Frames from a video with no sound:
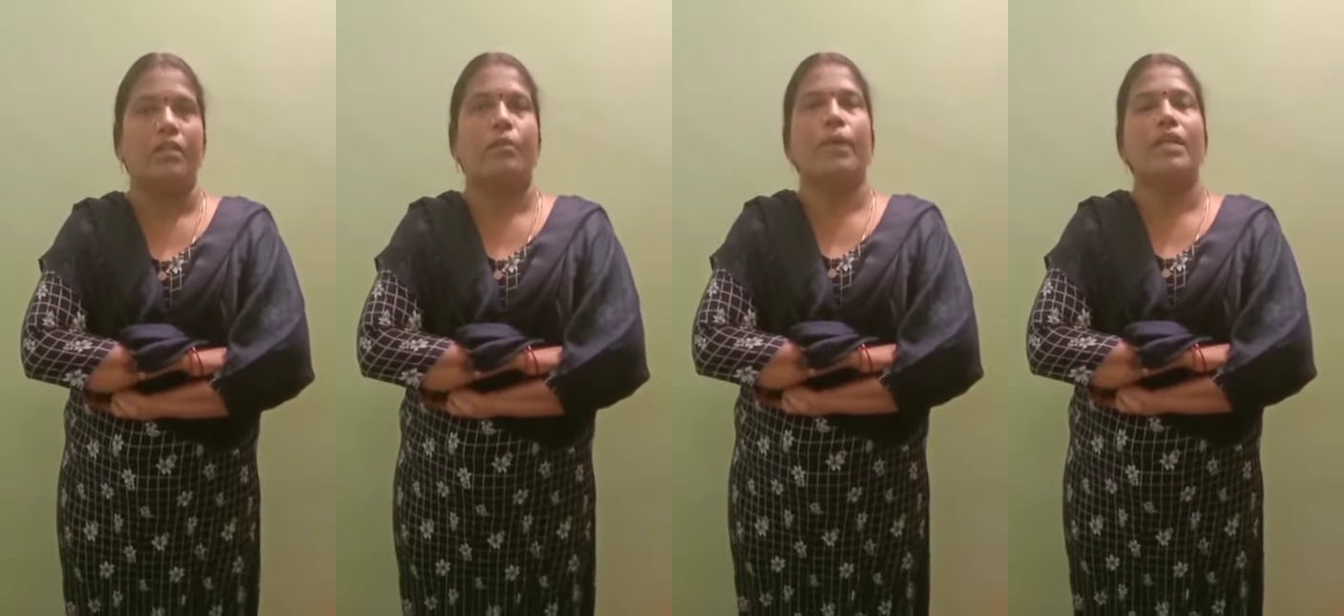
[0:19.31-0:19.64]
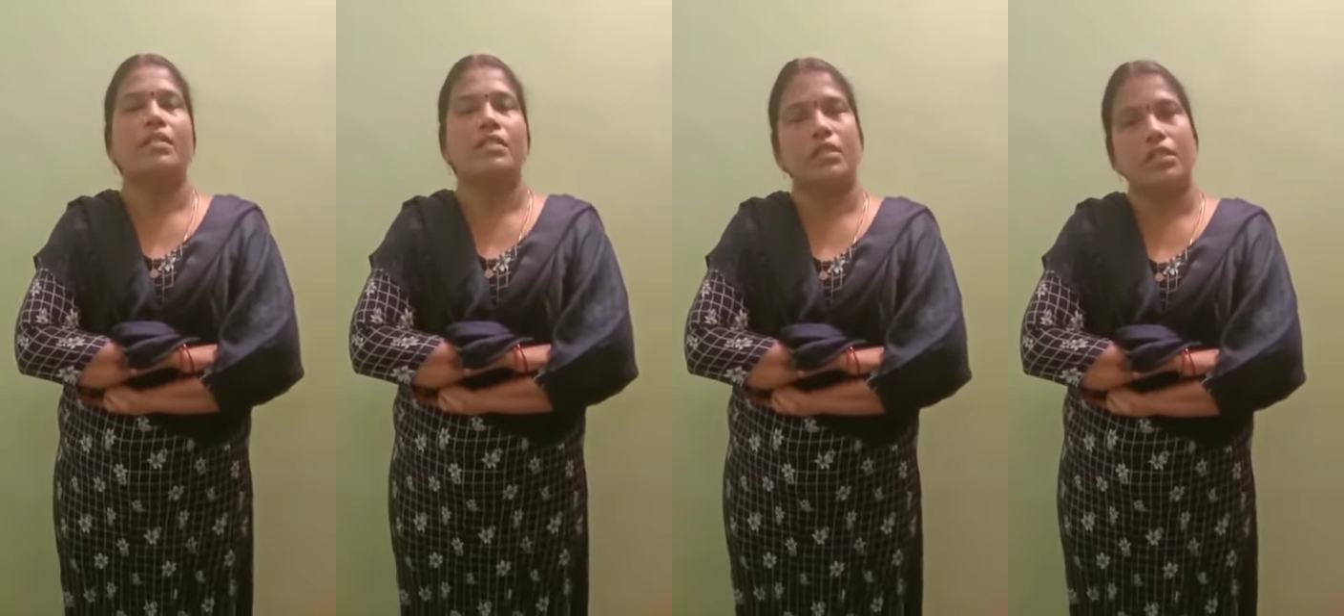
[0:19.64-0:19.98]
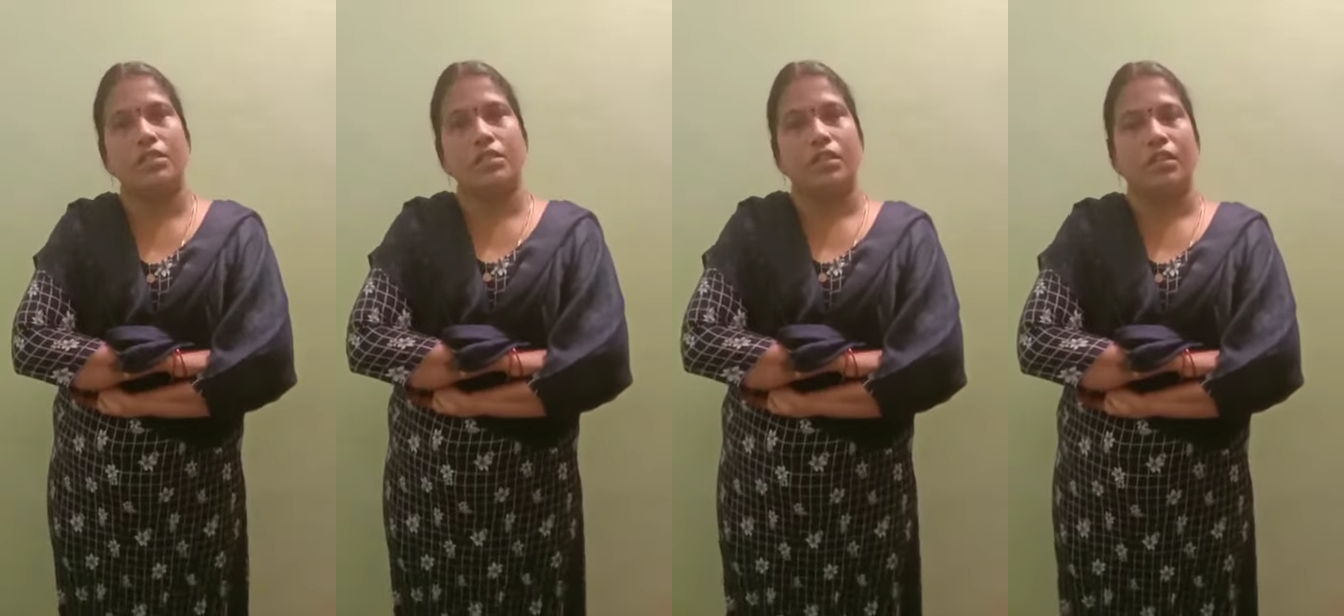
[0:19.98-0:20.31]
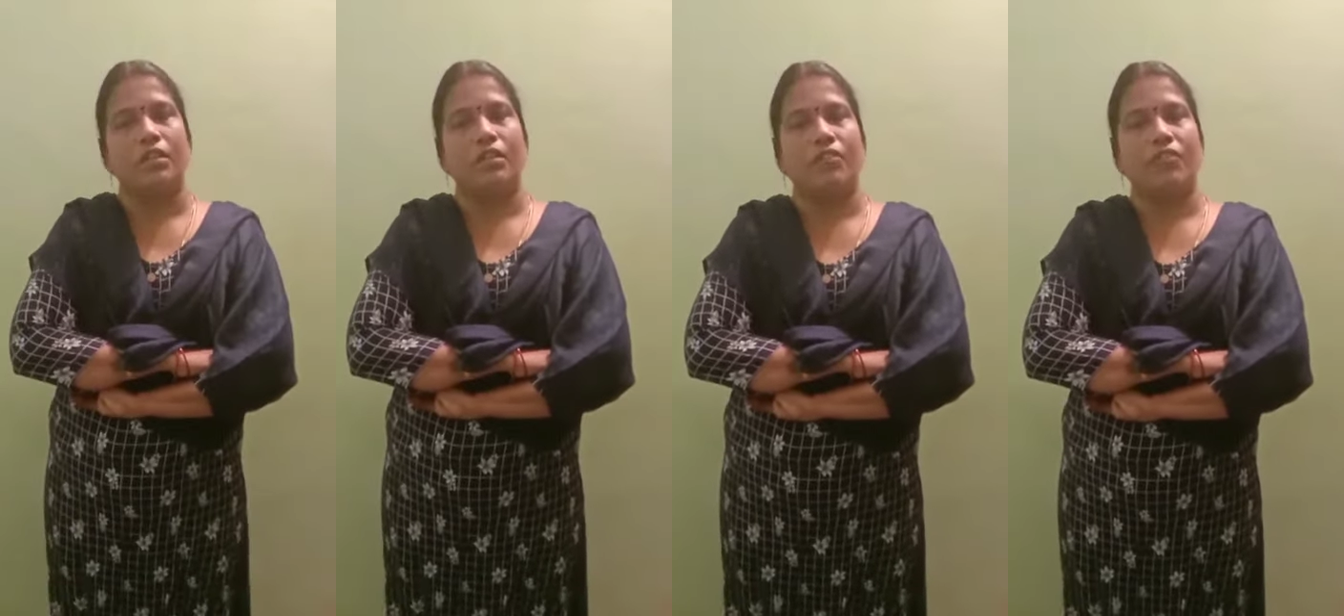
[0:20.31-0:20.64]
The best teacher
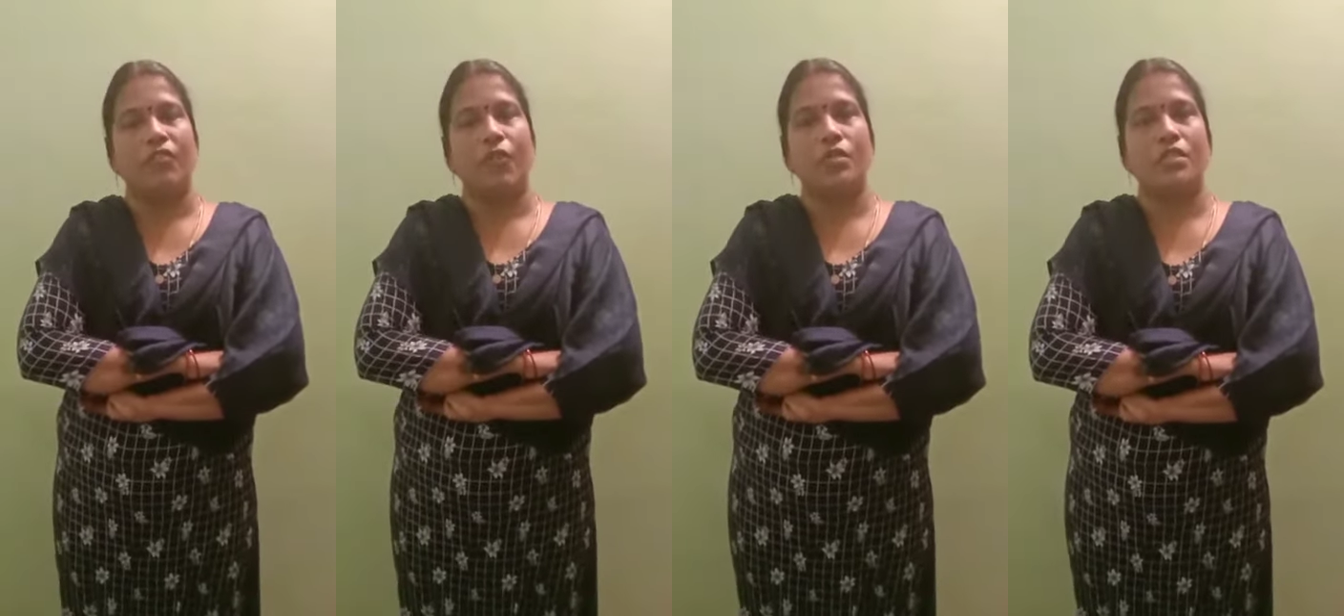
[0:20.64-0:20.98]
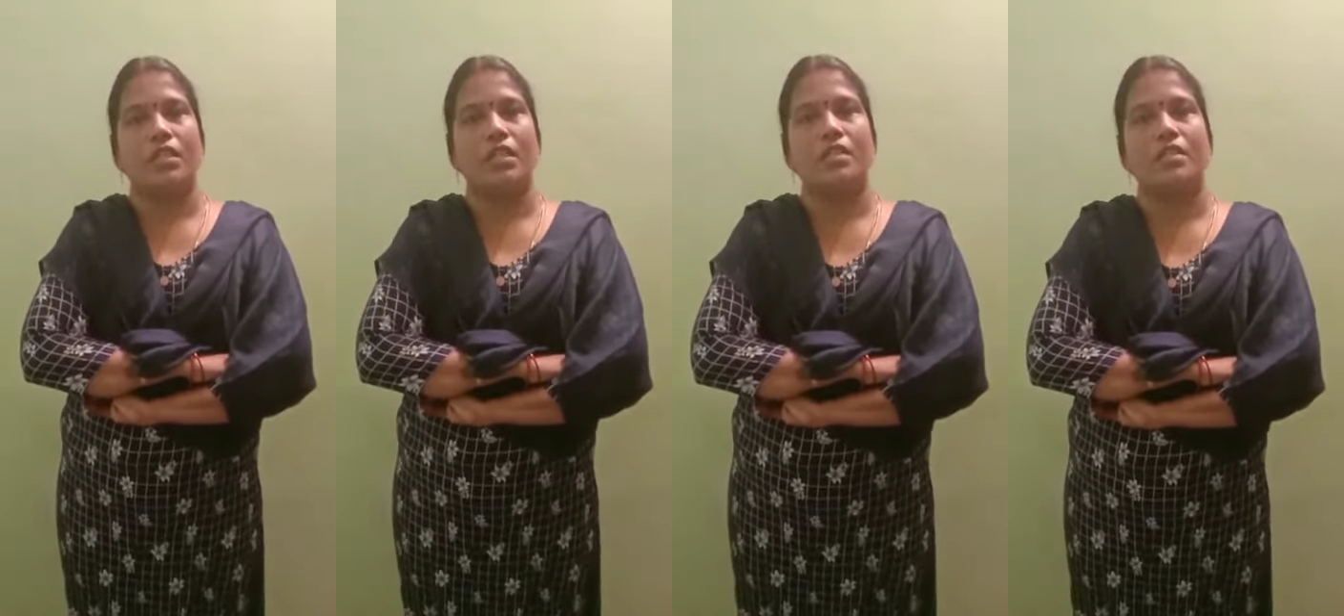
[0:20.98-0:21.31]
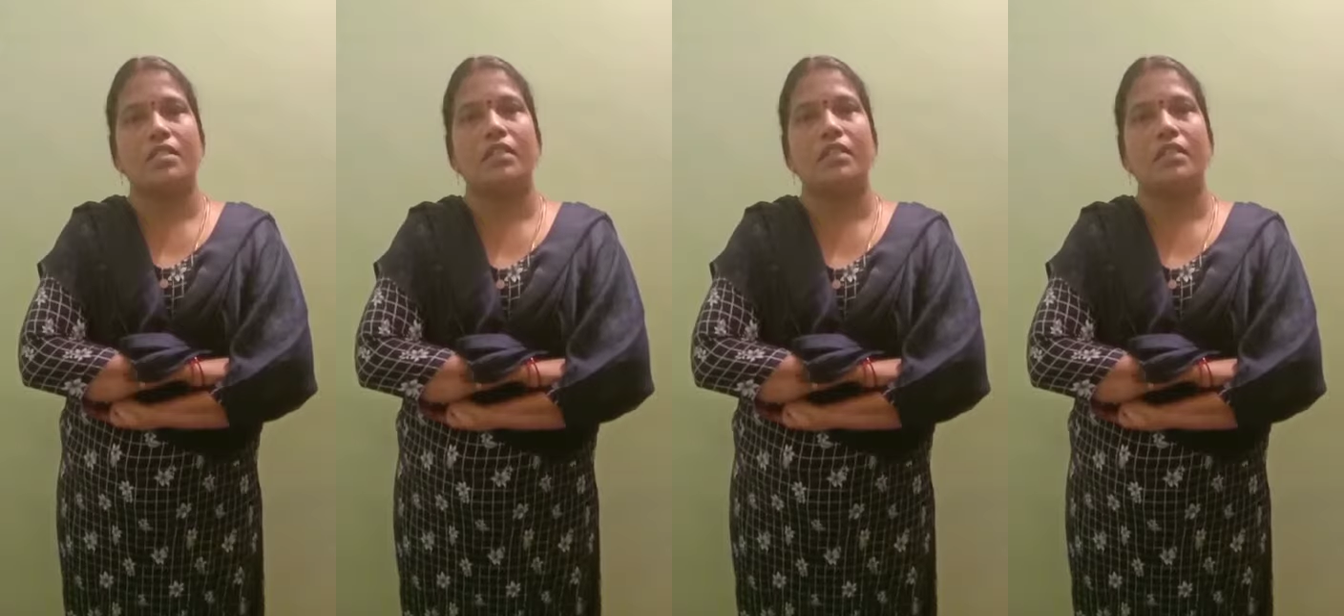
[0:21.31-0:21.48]
foresees